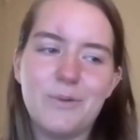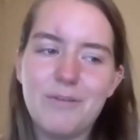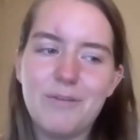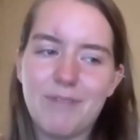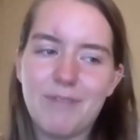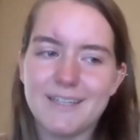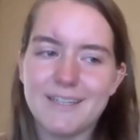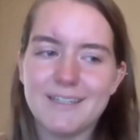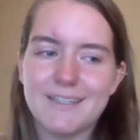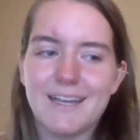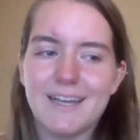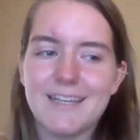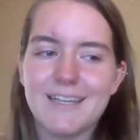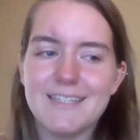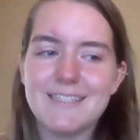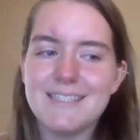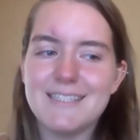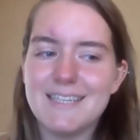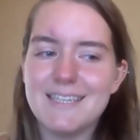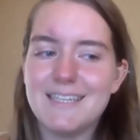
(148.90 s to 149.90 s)
we
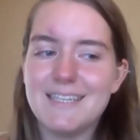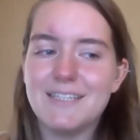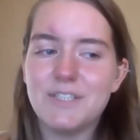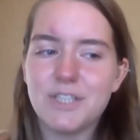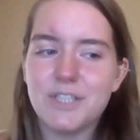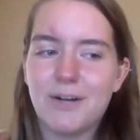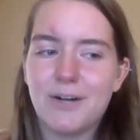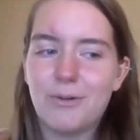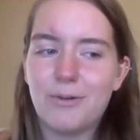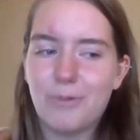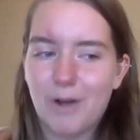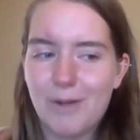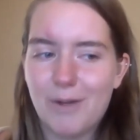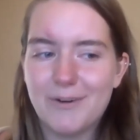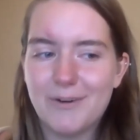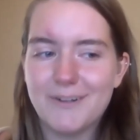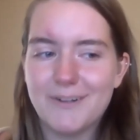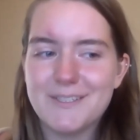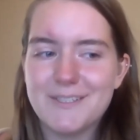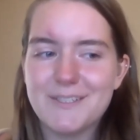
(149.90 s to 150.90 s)
recognize Dean Chell
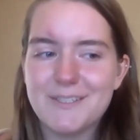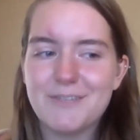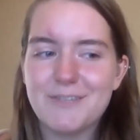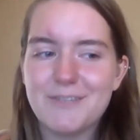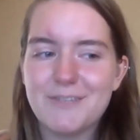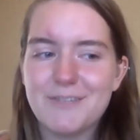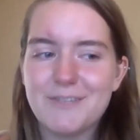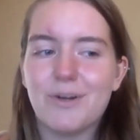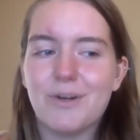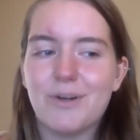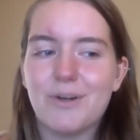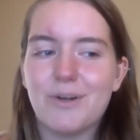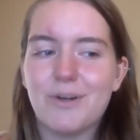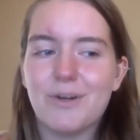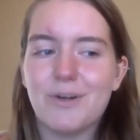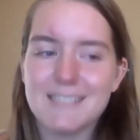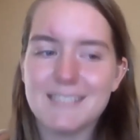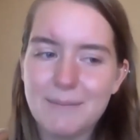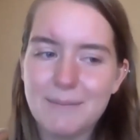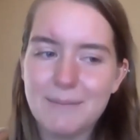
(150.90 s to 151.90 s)
Roberts for his
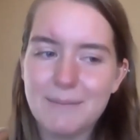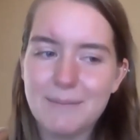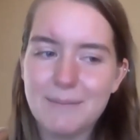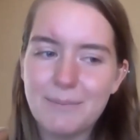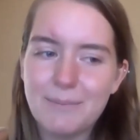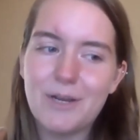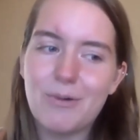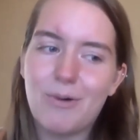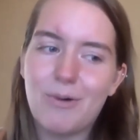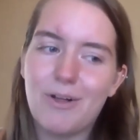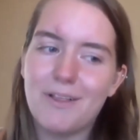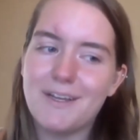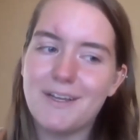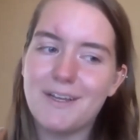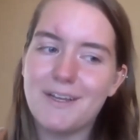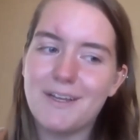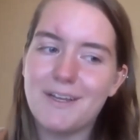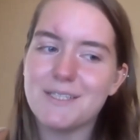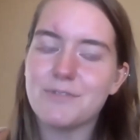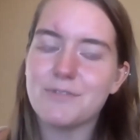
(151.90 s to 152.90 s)
exemplary
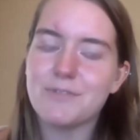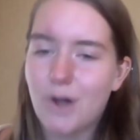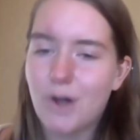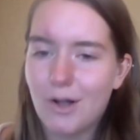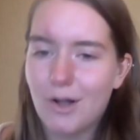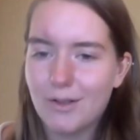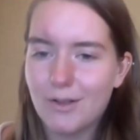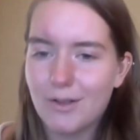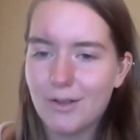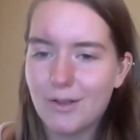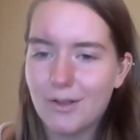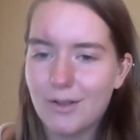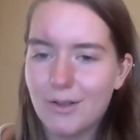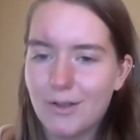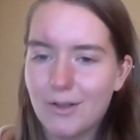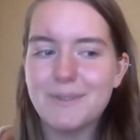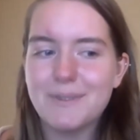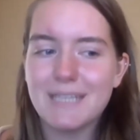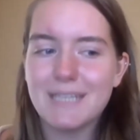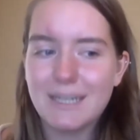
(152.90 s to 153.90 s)
qualities of
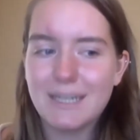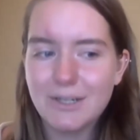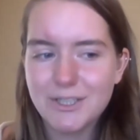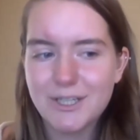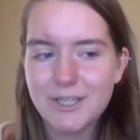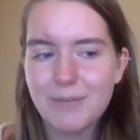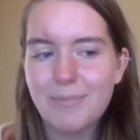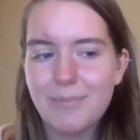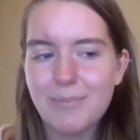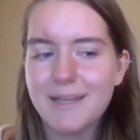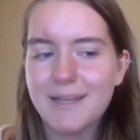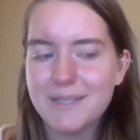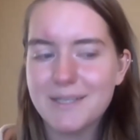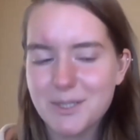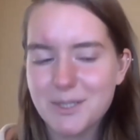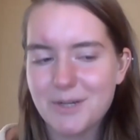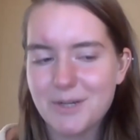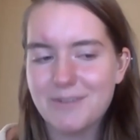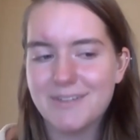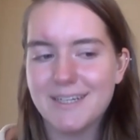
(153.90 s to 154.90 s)
scholarship, leadership, and
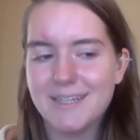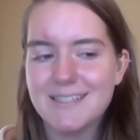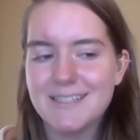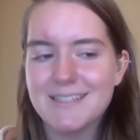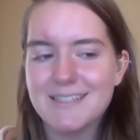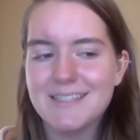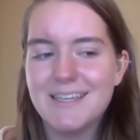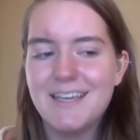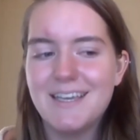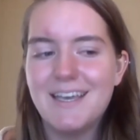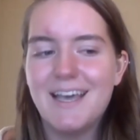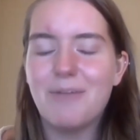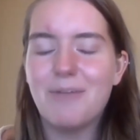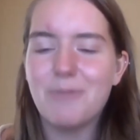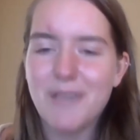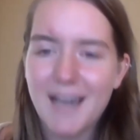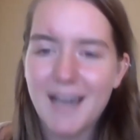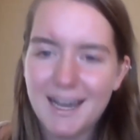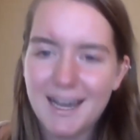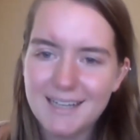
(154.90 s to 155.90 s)
service, and
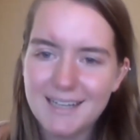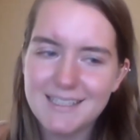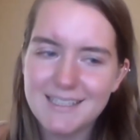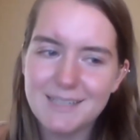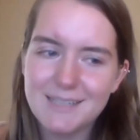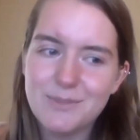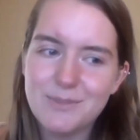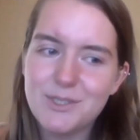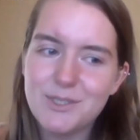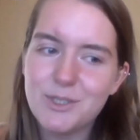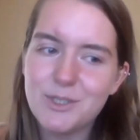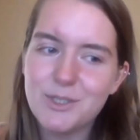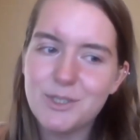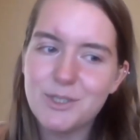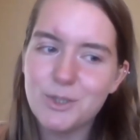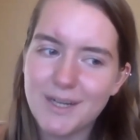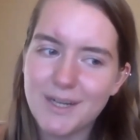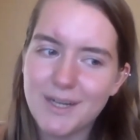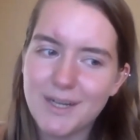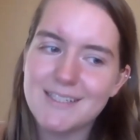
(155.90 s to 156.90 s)
we ask him to
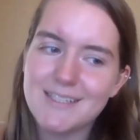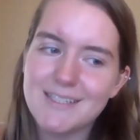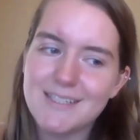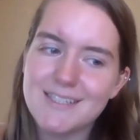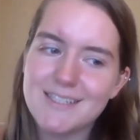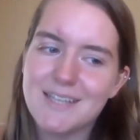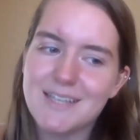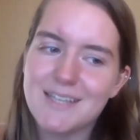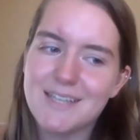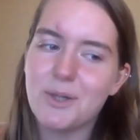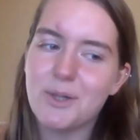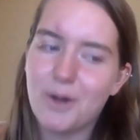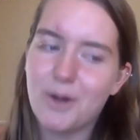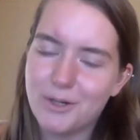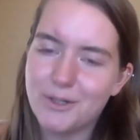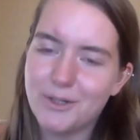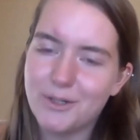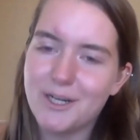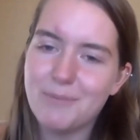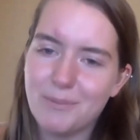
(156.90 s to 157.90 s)
join us as an
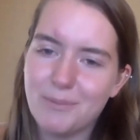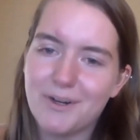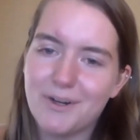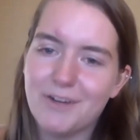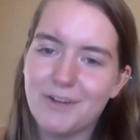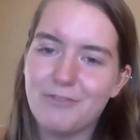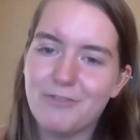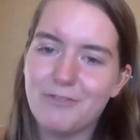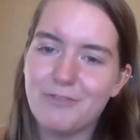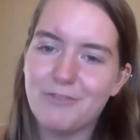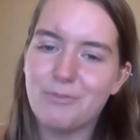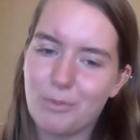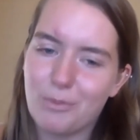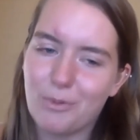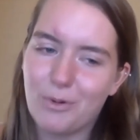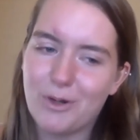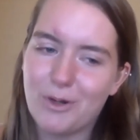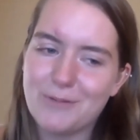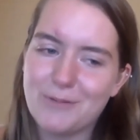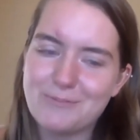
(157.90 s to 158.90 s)
honorary member of
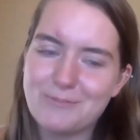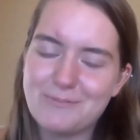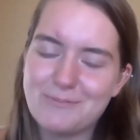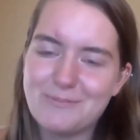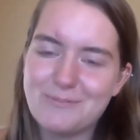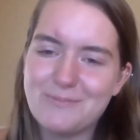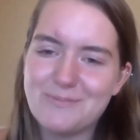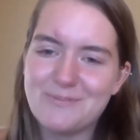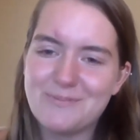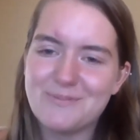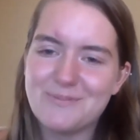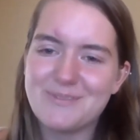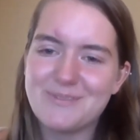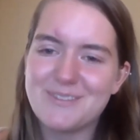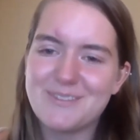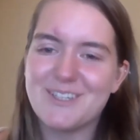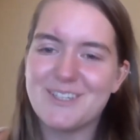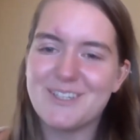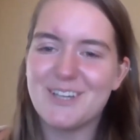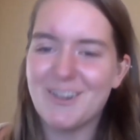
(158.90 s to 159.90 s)
Mortarboard.
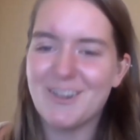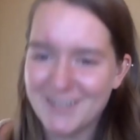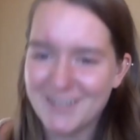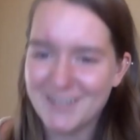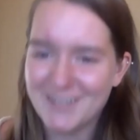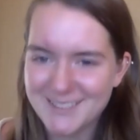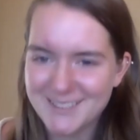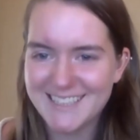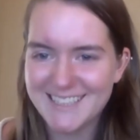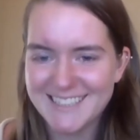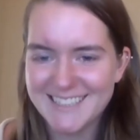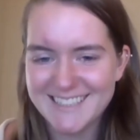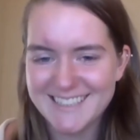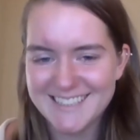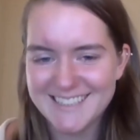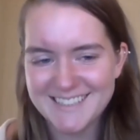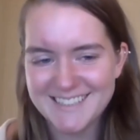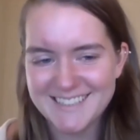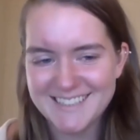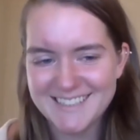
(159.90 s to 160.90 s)

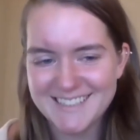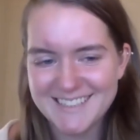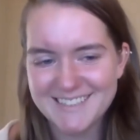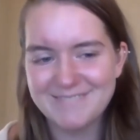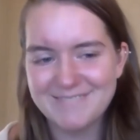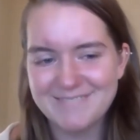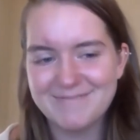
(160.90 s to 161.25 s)
Congratulations.